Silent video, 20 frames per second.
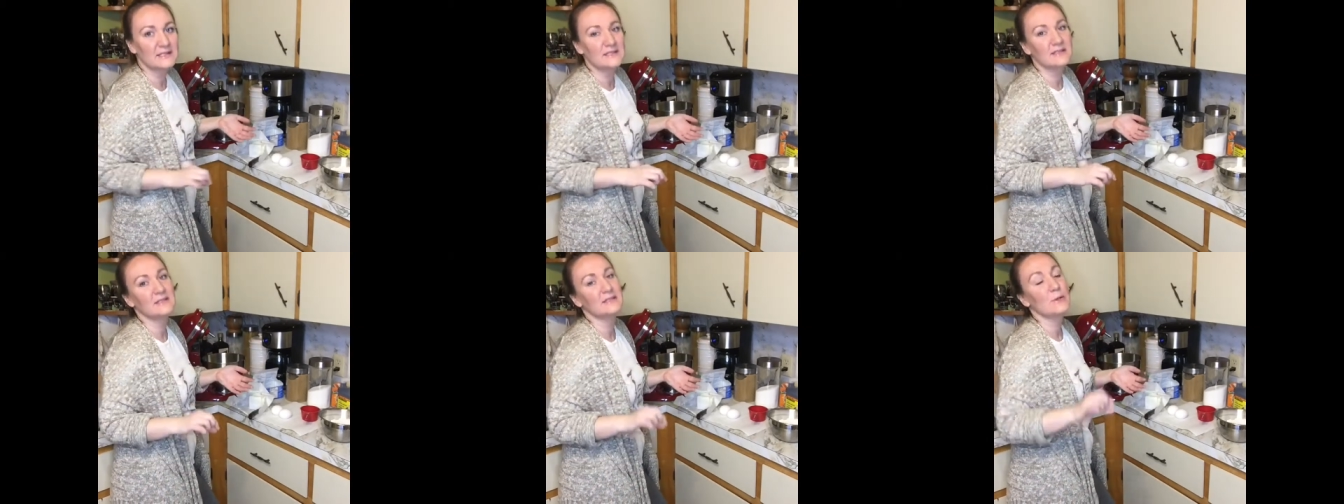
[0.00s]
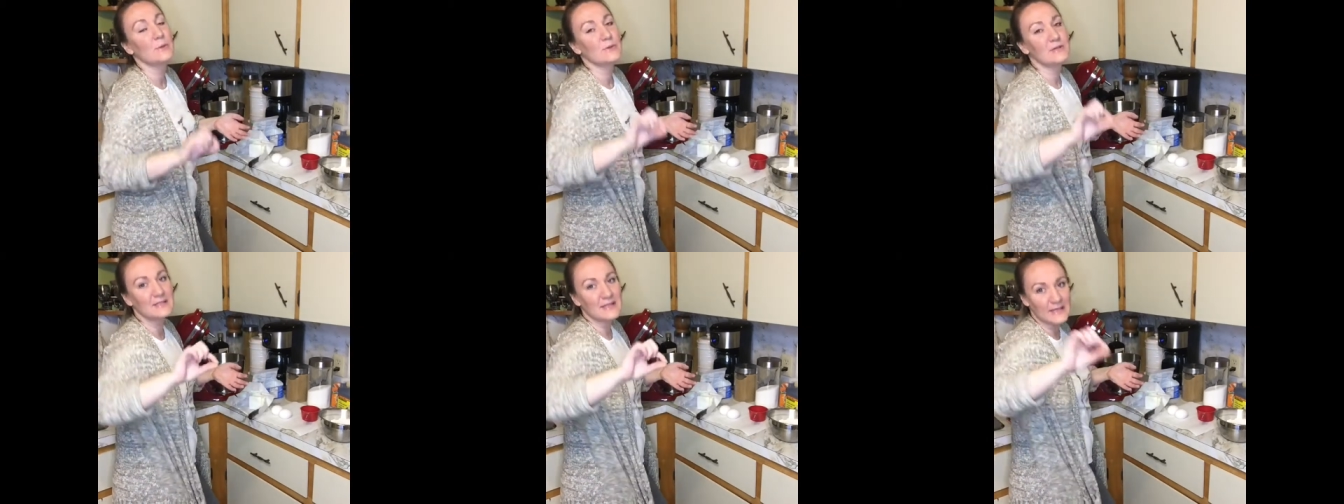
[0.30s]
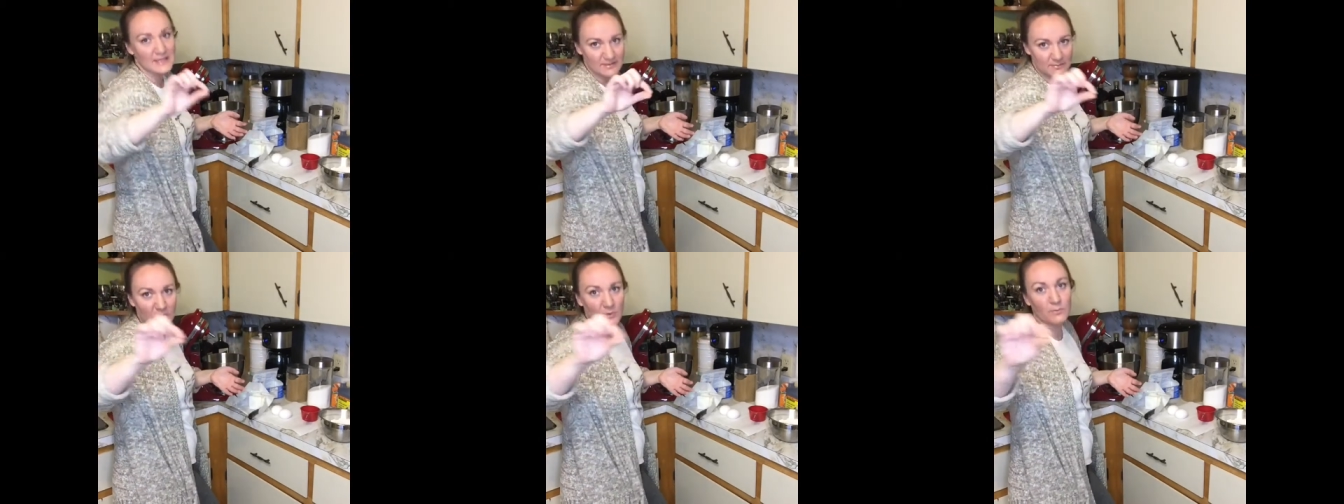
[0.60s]
doing
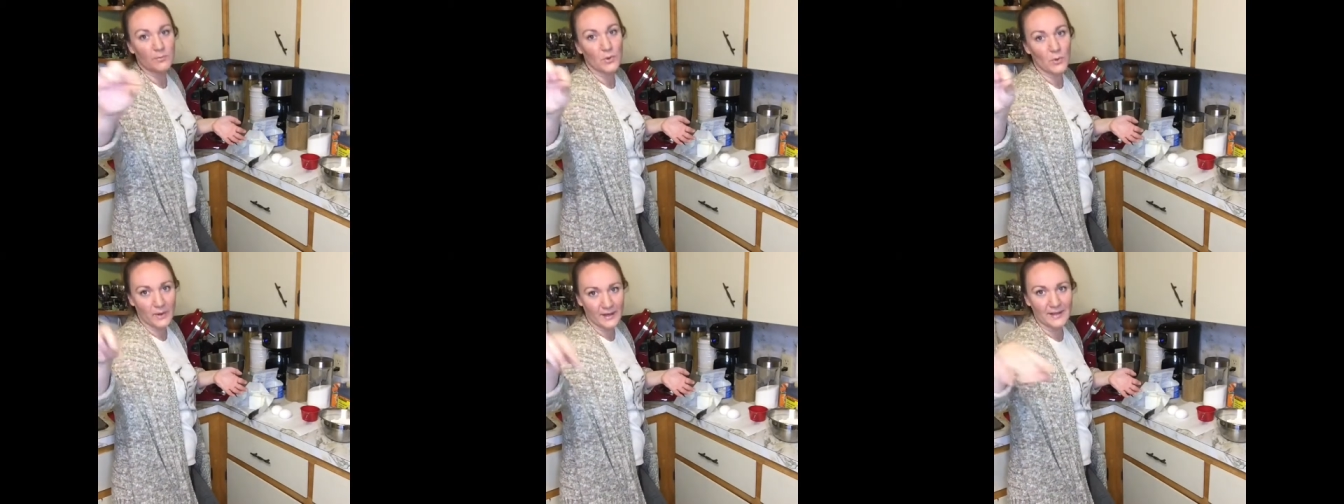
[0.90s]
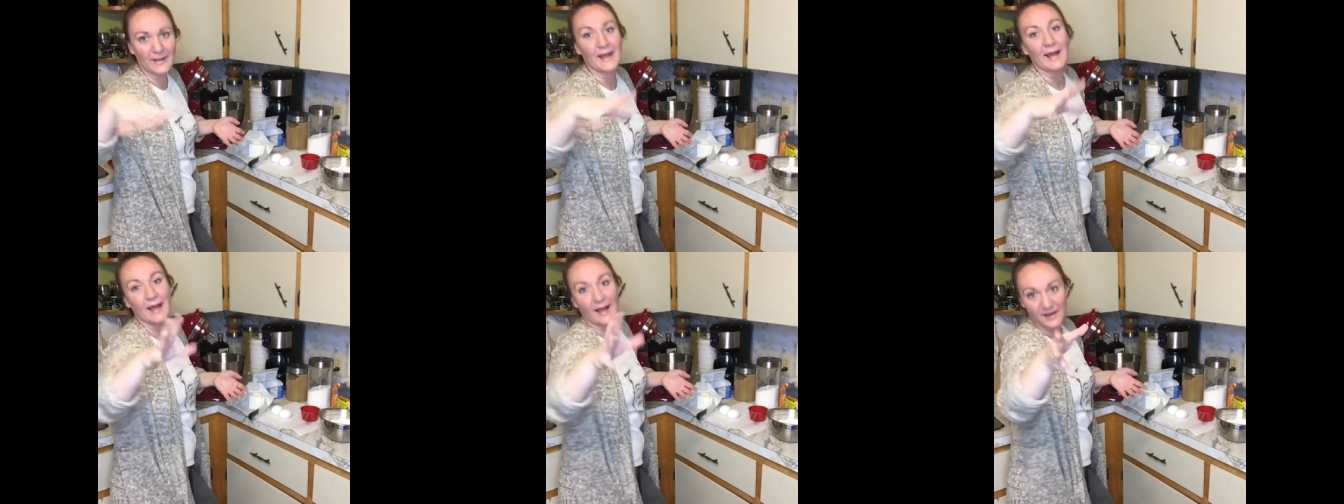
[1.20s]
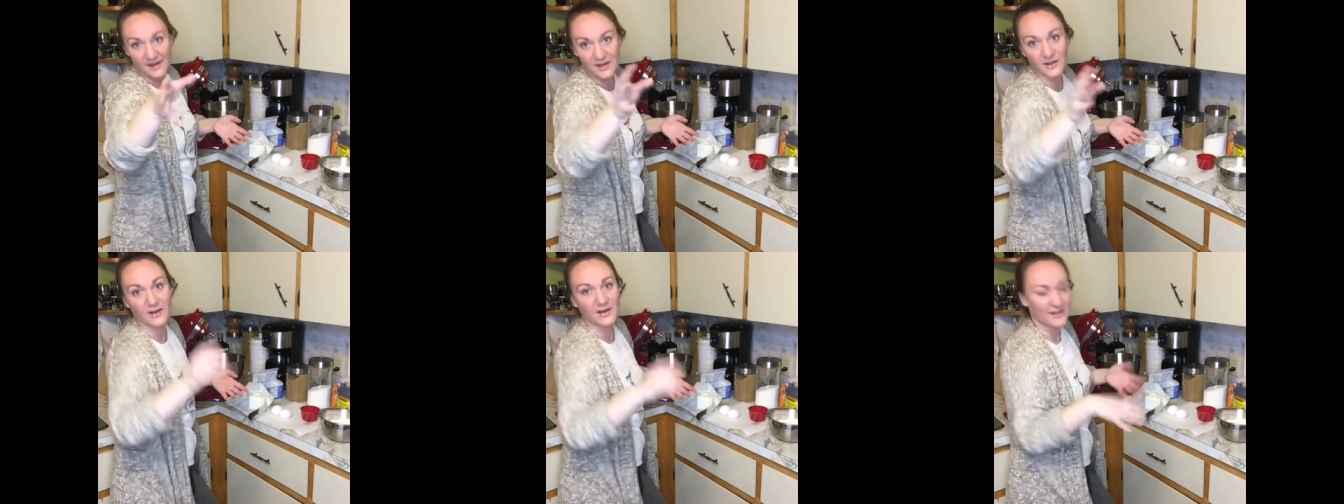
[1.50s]
decimal point
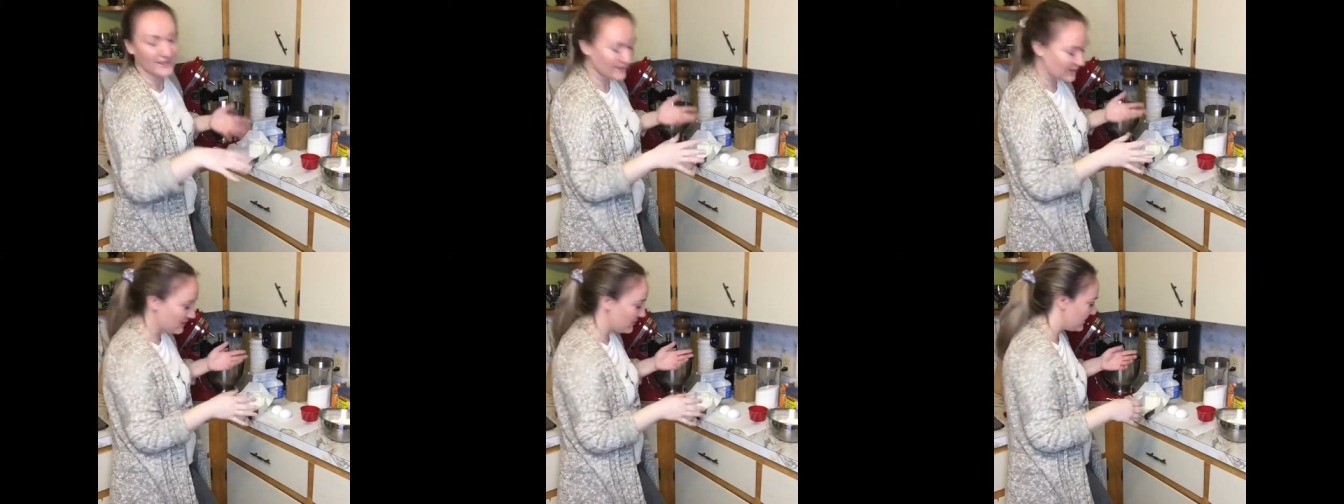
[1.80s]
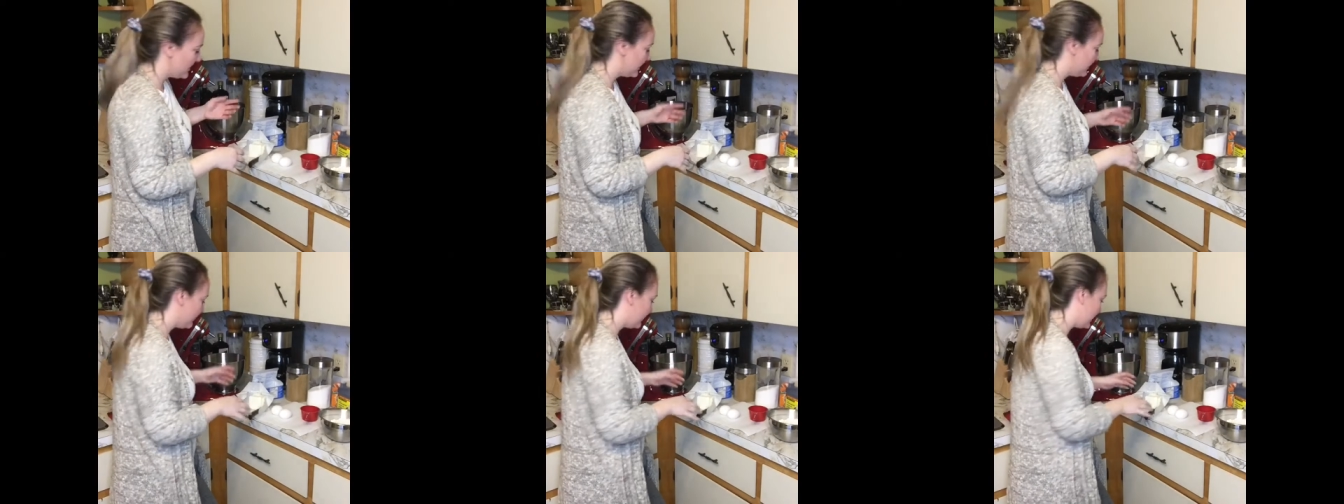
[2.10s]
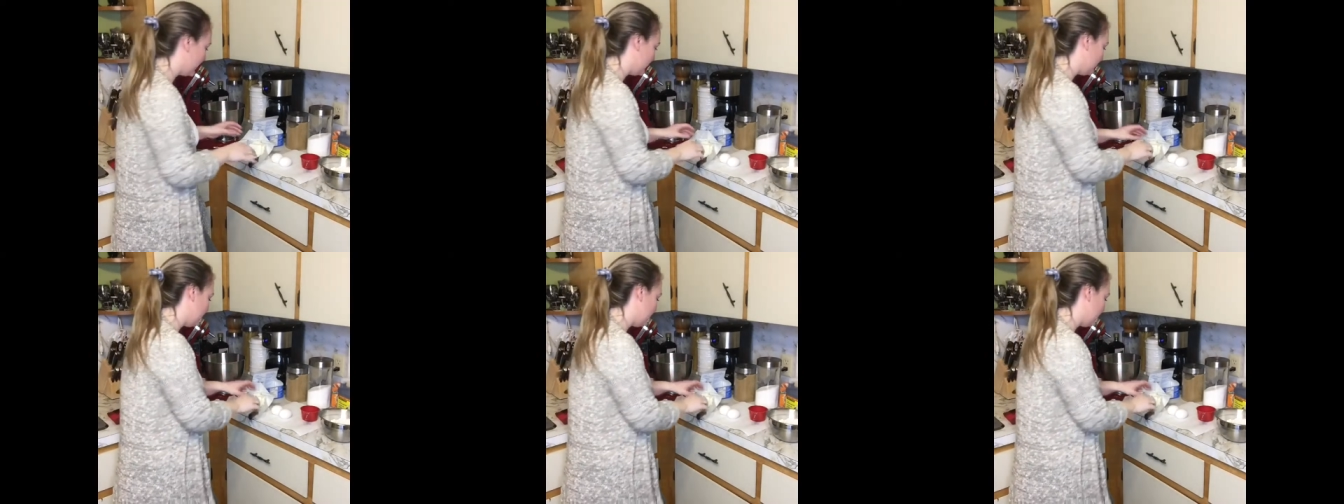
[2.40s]
accurate. You know what I mean?